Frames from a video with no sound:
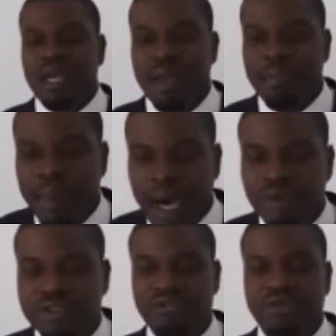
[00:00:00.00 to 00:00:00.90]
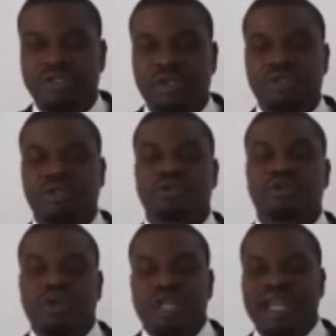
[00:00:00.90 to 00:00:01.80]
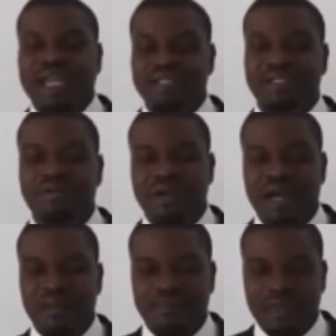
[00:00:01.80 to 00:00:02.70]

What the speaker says: about resource control in Nigeria